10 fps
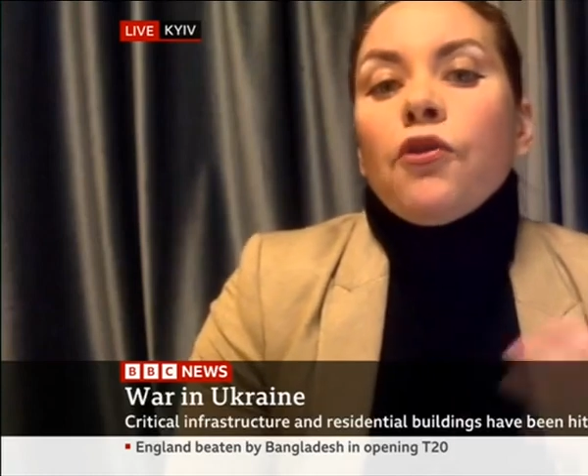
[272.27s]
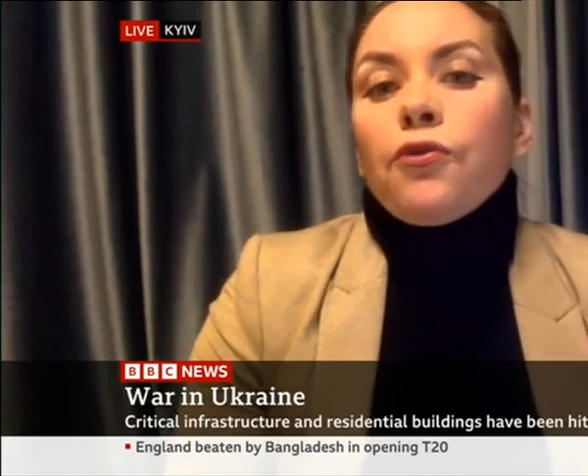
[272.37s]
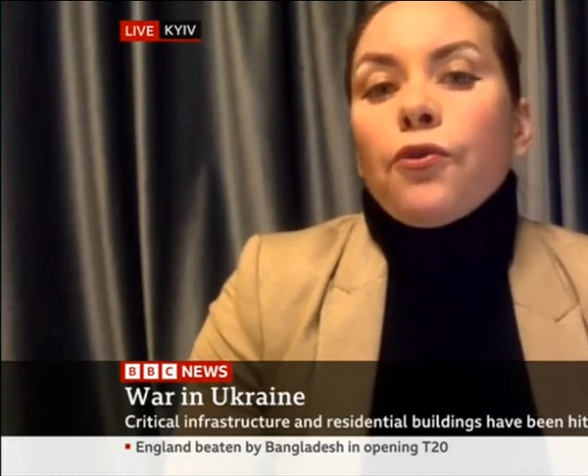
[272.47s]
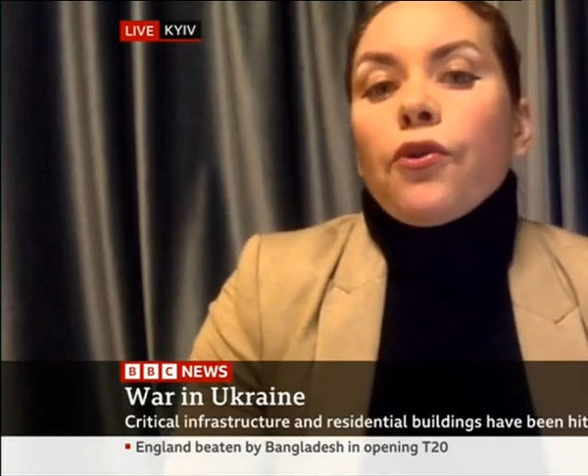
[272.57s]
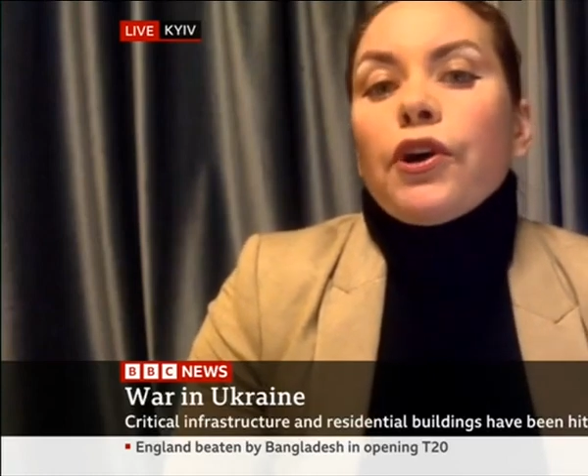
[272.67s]

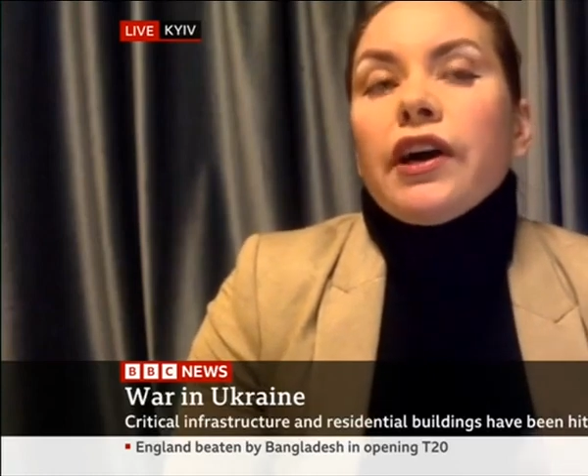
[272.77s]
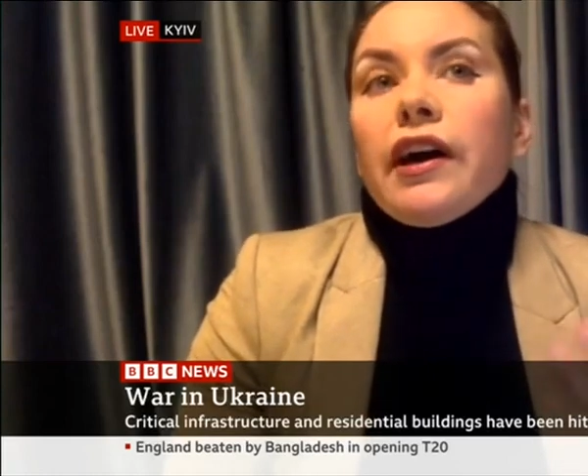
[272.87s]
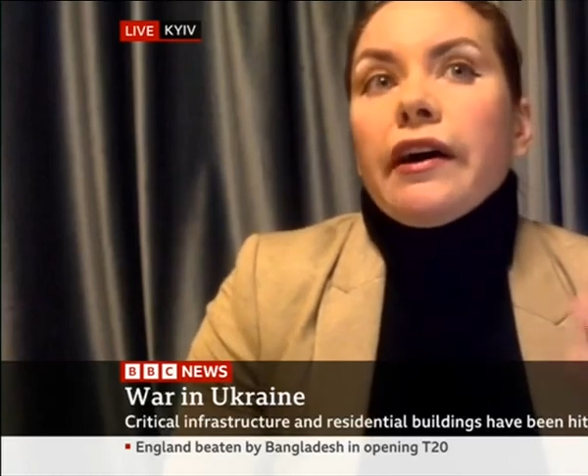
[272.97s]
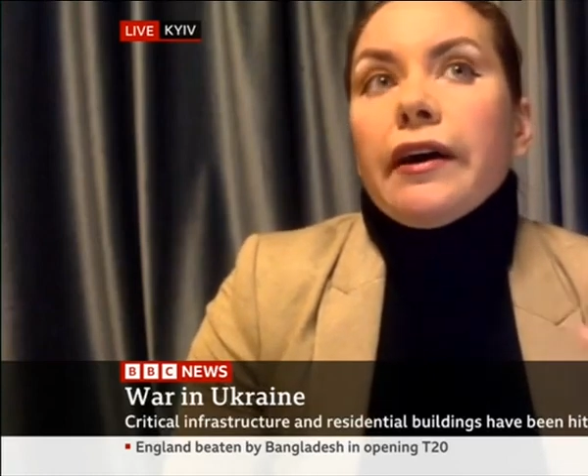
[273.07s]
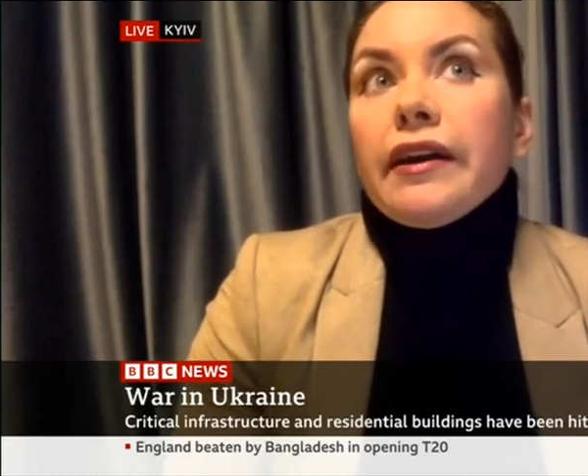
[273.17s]
for
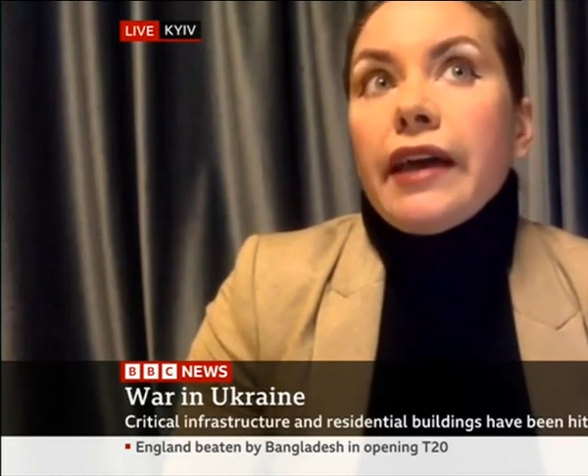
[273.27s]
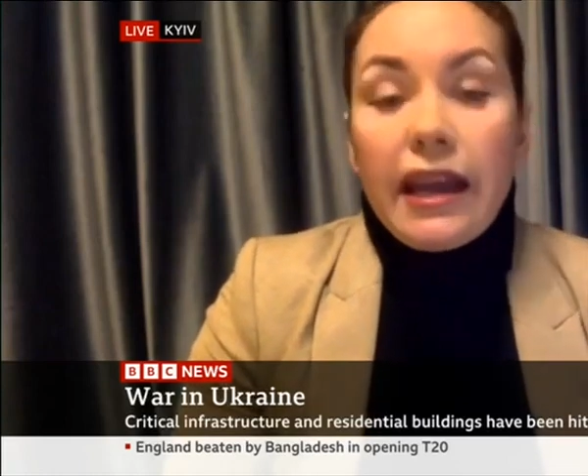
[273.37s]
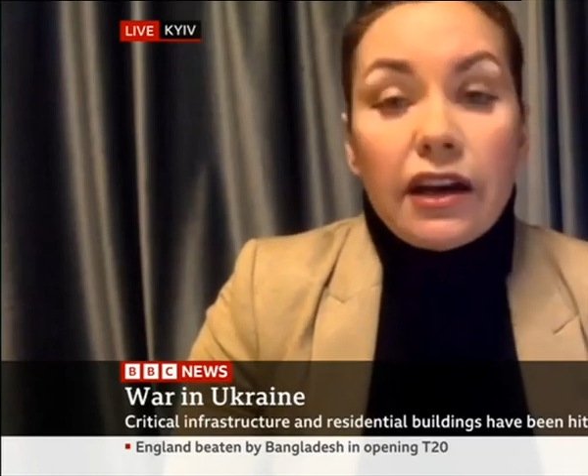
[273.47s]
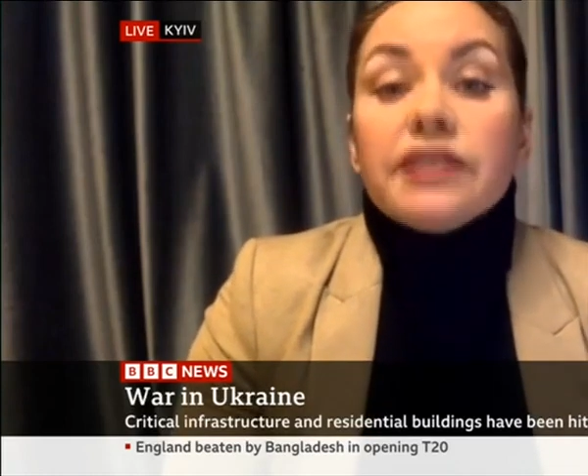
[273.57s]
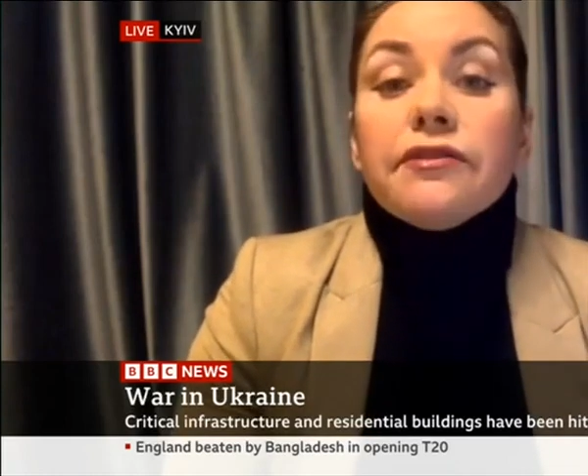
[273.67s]

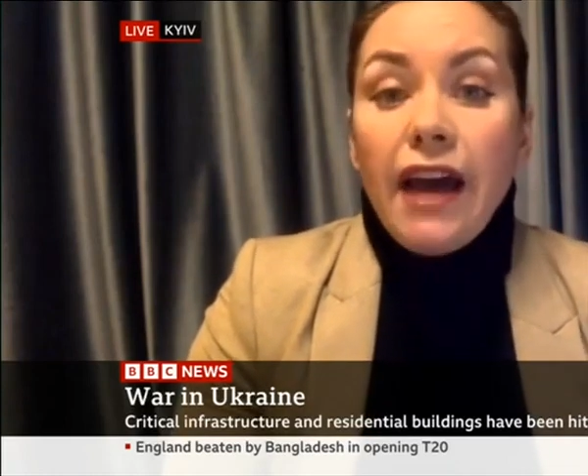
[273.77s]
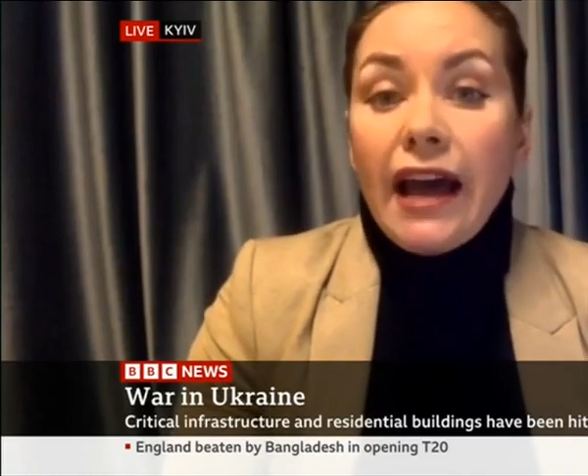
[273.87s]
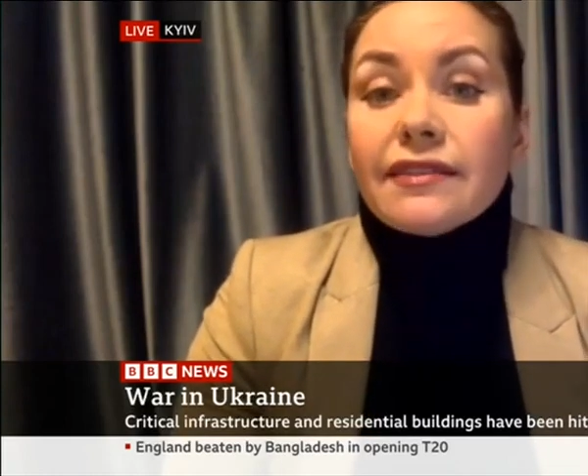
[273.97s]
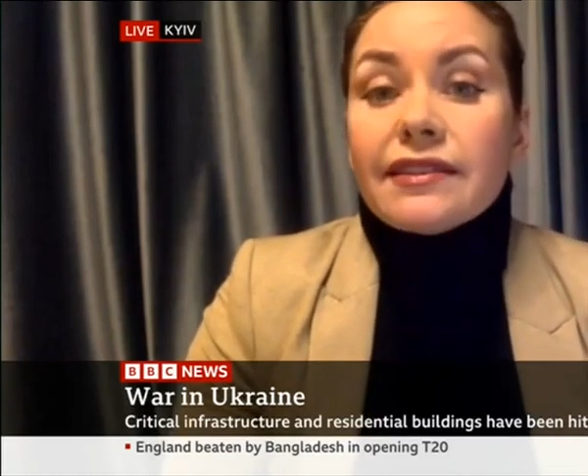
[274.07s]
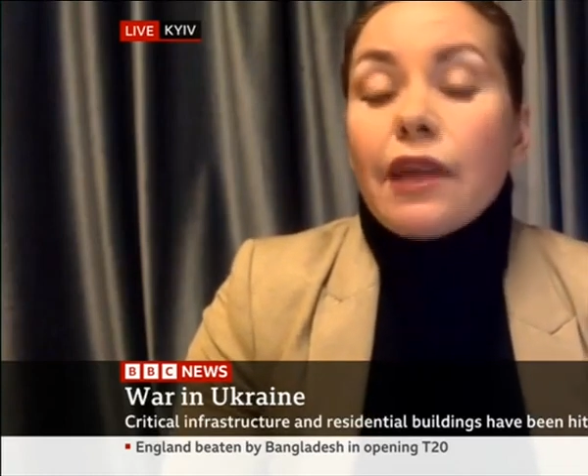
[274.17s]
air
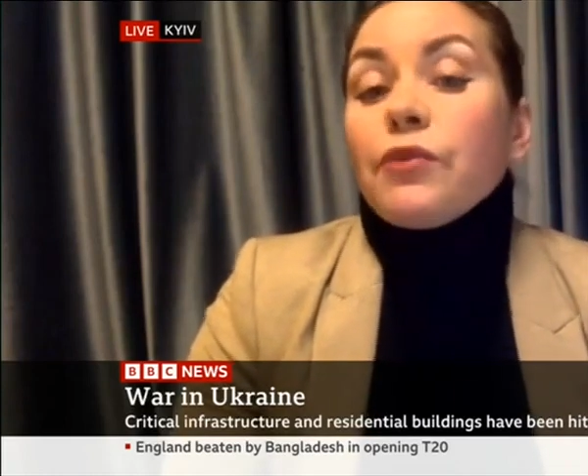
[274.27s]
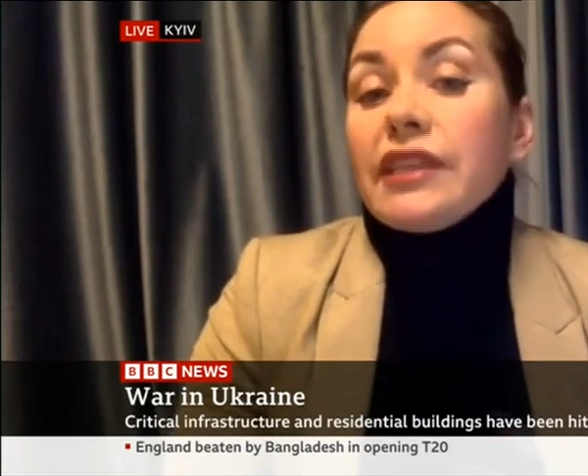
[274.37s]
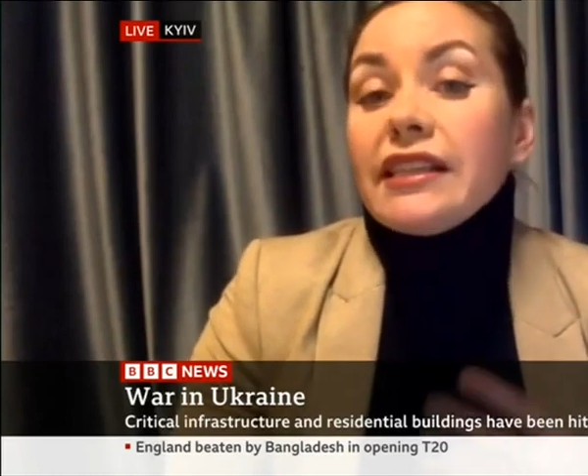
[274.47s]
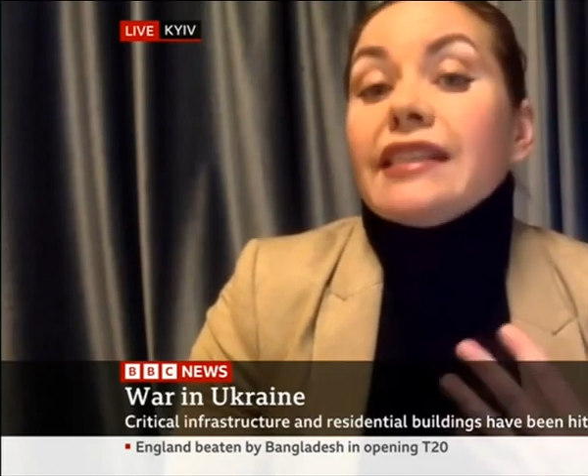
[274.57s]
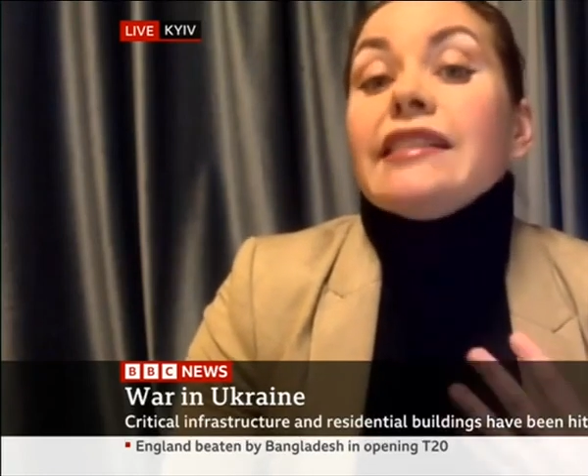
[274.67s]
defense, and we
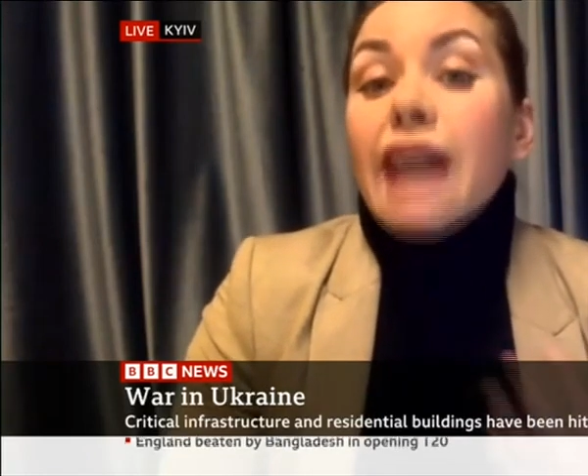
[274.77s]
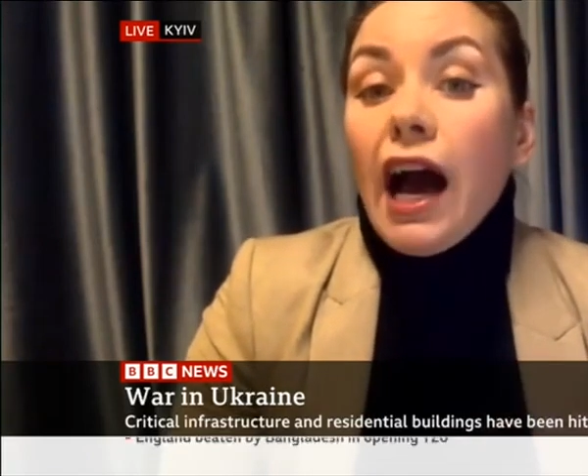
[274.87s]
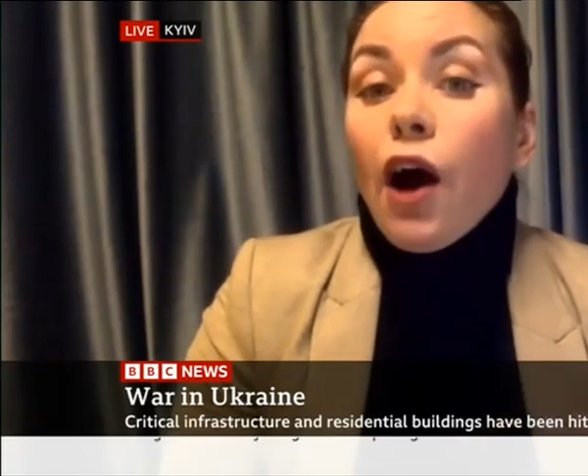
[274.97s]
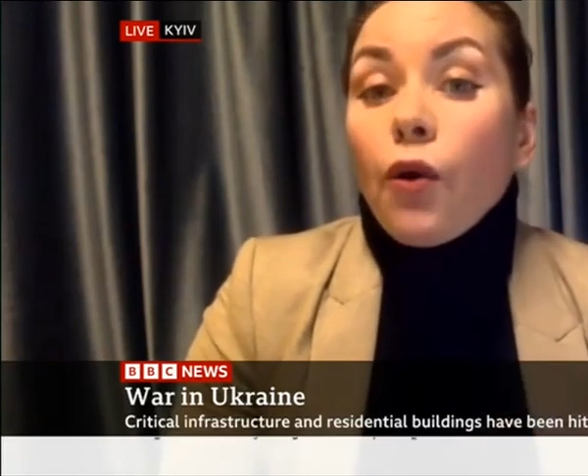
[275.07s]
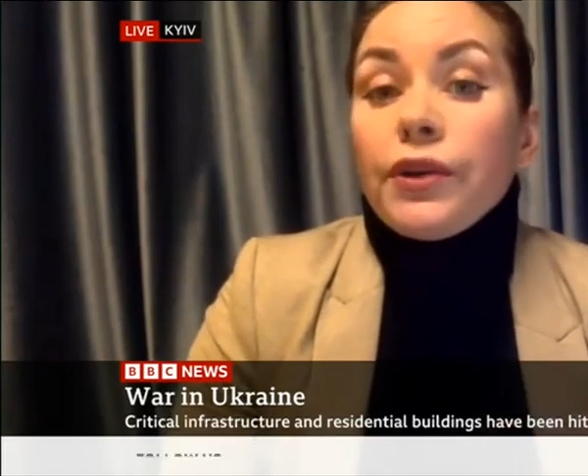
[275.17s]
need it now.